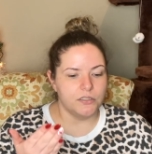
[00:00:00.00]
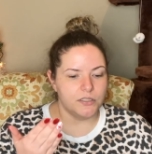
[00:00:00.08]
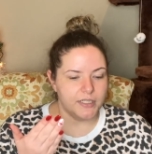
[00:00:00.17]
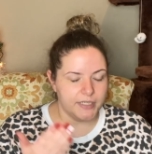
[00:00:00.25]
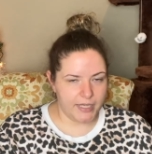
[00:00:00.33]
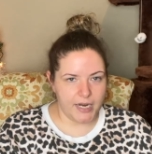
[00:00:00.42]

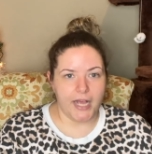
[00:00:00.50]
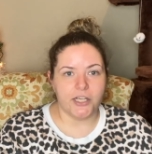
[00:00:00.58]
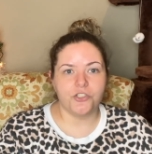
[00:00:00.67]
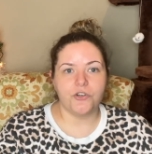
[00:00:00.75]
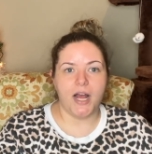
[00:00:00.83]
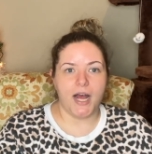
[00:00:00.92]
to get
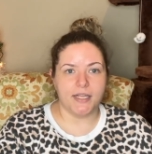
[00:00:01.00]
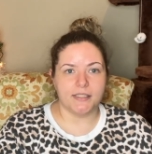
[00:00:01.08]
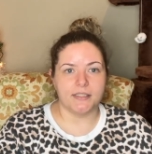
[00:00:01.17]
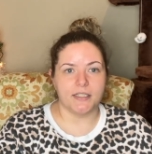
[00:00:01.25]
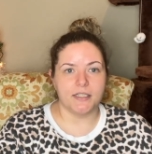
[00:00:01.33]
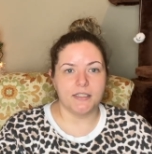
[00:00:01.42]
extra
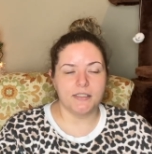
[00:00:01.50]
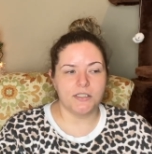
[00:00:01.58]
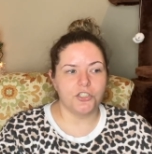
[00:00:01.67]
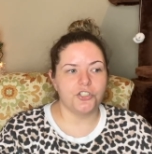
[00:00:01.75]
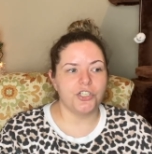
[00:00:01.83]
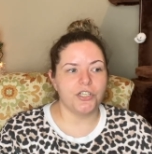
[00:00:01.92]
AdSense.
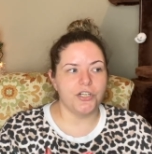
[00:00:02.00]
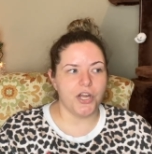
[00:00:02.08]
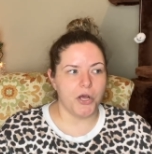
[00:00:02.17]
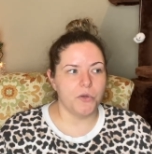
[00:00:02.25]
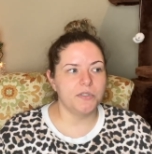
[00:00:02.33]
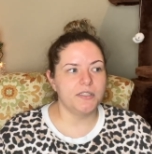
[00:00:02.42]
She
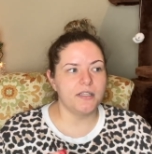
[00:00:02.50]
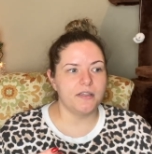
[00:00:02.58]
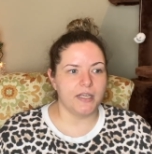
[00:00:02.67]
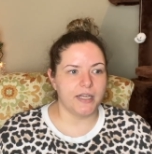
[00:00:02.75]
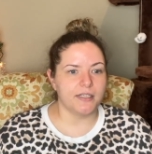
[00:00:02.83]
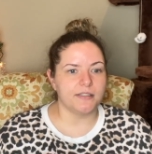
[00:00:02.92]
knows the
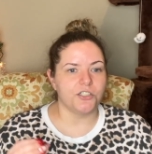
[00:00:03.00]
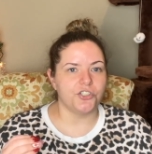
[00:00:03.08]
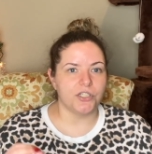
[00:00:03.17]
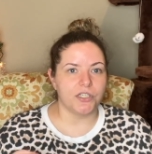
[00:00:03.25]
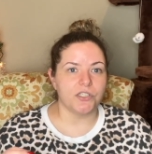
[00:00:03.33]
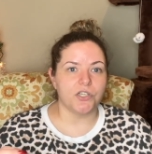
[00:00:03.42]
things that
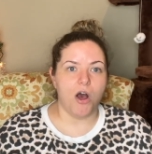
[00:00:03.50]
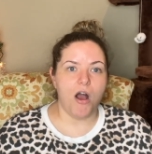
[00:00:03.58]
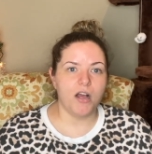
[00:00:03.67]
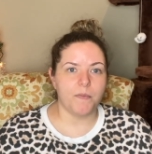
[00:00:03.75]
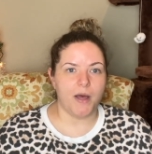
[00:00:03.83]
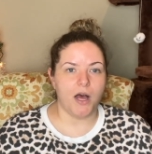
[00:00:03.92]
she can
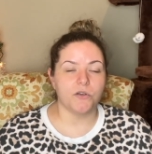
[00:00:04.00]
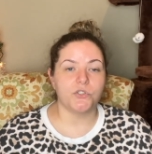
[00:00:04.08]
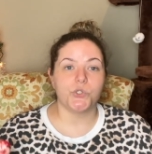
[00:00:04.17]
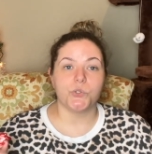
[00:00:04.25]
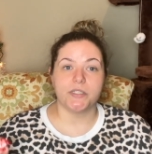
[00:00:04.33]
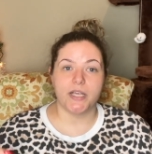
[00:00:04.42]
talk about
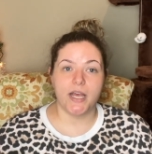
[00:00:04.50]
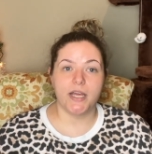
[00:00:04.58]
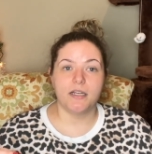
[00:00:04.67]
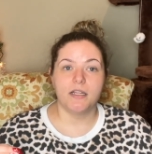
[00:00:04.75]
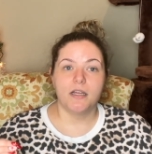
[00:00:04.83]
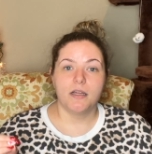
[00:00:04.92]
to
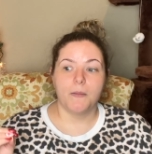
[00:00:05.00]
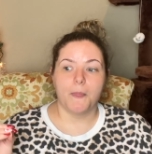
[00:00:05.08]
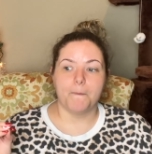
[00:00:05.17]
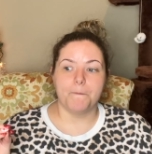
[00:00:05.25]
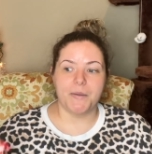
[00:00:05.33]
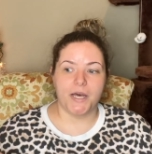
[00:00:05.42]
get
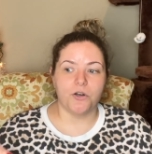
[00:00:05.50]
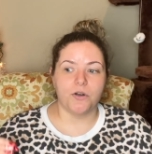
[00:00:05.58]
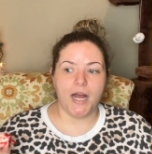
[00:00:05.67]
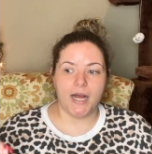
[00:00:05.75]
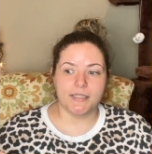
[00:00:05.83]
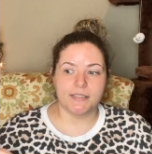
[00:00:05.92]
better
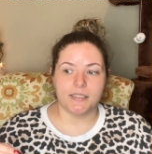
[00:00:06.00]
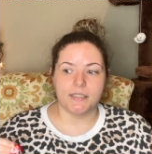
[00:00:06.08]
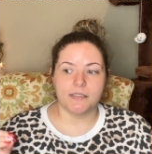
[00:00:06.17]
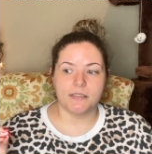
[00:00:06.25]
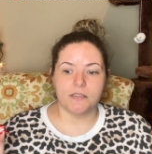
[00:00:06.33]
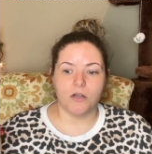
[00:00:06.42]

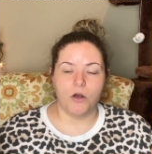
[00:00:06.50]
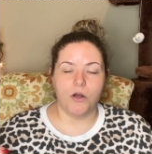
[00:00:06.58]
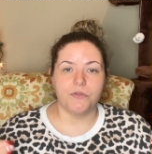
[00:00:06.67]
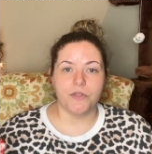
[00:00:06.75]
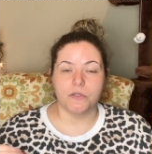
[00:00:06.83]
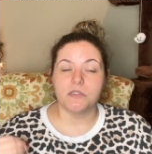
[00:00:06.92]
AdSense
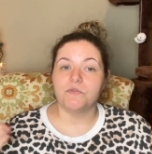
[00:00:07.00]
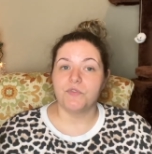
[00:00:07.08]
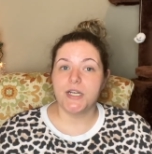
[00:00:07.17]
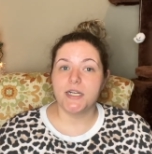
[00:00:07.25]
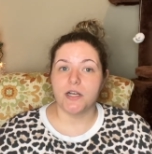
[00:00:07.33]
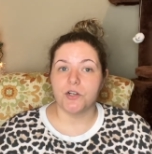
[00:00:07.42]
on those
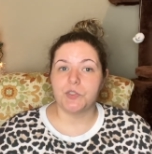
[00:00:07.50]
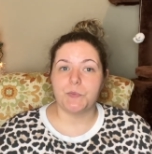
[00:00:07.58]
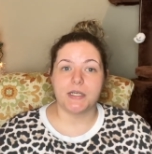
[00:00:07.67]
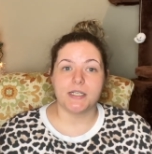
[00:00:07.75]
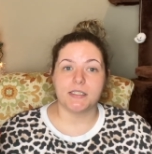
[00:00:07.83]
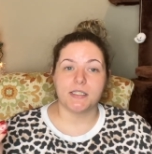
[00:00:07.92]
videos
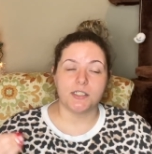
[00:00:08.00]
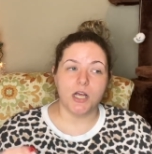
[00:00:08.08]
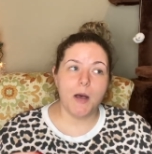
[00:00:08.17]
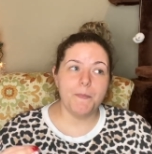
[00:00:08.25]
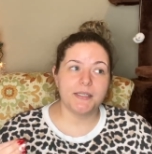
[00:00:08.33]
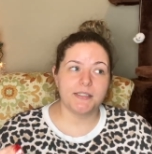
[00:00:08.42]
because the
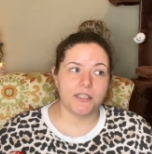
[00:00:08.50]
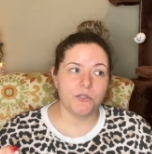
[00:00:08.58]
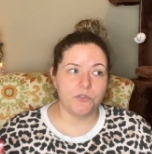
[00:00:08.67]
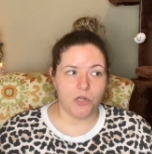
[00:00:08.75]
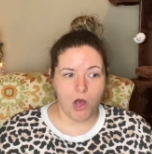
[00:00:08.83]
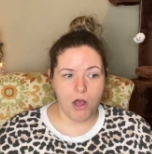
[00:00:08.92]
topics that
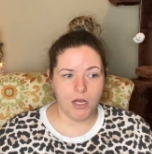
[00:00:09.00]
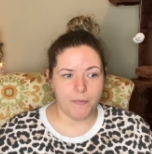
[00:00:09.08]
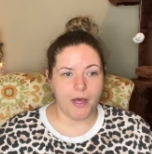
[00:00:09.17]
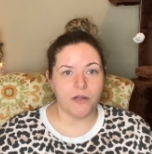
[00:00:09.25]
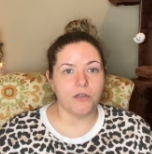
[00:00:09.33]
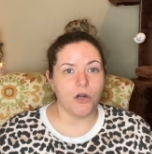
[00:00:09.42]
you talk
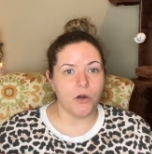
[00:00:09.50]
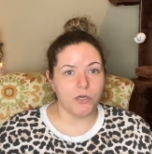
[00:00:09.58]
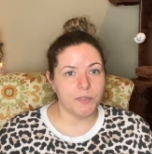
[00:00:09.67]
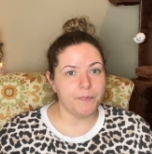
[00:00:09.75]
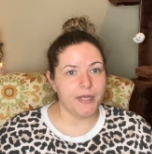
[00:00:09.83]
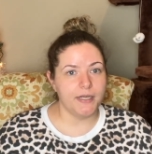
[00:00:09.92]
about are
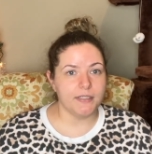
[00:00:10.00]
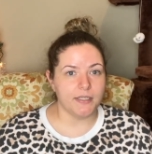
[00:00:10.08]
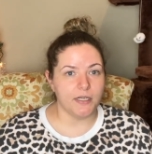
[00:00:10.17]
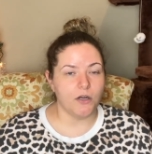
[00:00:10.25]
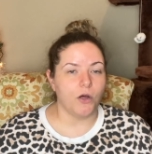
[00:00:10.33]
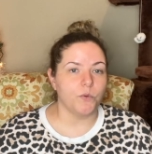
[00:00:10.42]

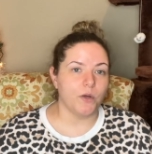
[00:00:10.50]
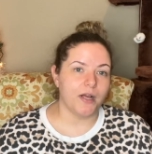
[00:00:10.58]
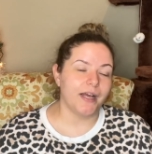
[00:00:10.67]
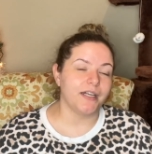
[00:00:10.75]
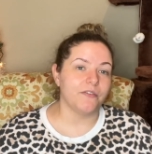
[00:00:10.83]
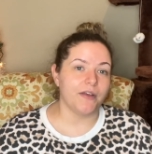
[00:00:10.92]
dependent on what
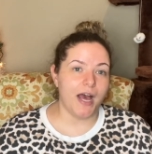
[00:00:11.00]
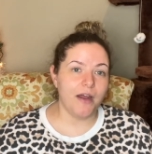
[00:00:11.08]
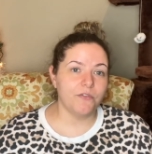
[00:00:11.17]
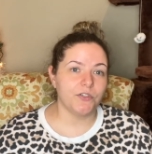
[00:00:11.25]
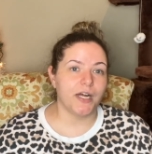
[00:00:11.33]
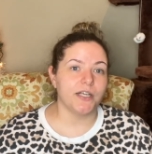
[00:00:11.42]
kind of
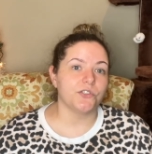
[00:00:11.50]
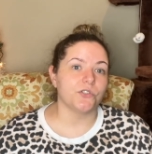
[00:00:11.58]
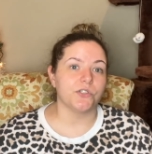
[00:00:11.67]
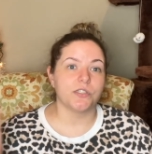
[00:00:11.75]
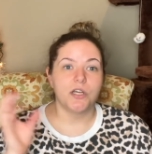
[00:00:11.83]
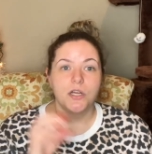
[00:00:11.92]

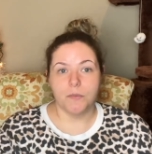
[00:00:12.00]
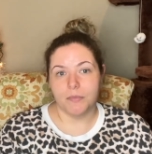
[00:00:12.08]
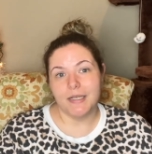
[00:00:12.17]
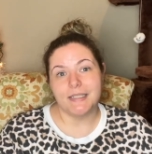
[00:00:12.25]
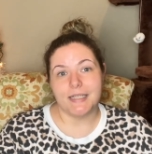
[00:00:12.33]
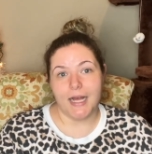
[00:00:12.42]
advertisers
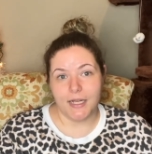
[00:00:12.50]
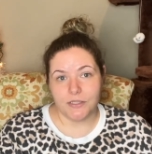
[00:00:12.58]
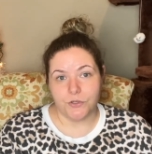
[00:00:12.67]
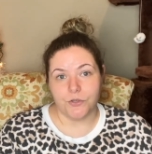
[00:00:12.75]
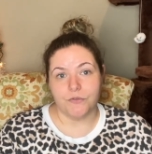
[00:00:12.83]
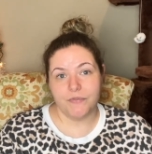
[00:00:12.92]
place ads
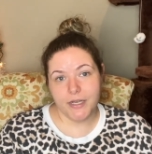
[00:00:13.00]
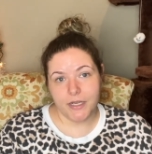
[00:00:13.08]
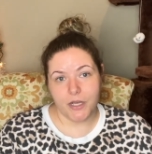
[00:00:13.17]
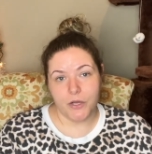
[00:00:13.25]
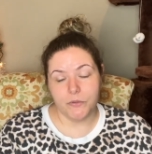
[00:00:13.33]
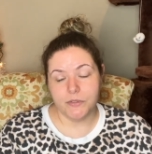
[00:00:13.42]
on your
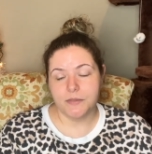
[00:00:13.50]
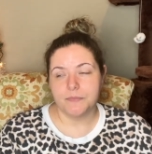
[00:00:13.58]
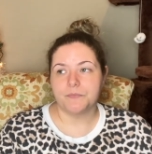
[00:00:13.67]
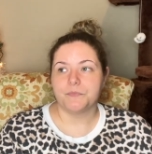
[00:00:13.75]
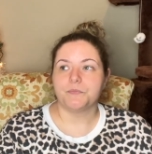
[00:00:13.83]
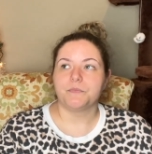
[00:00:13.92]
videos.
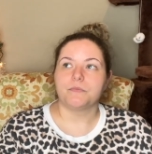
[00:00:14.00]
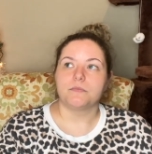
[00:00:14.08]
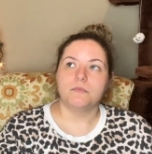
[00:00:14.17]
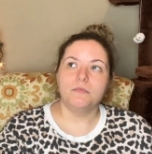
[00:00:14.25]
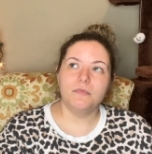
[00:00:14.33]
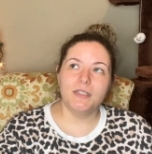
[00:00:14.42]

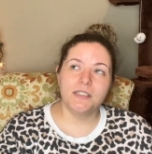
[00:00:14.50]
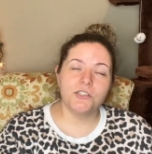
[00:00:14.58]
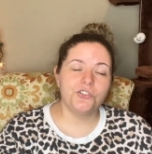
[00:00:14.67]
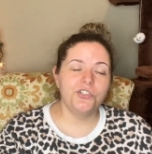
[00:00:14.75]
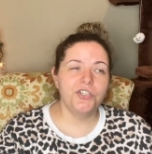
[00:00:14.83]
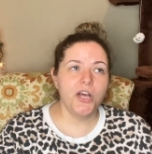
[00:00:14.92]
So
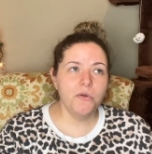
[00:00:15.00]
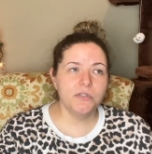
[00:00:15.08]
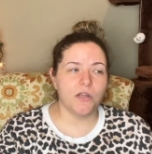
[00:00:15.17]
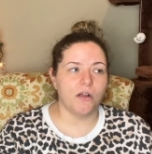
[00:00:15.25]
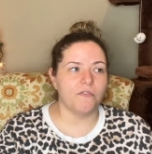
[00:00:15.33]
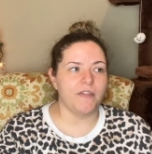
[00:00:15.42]
she knows all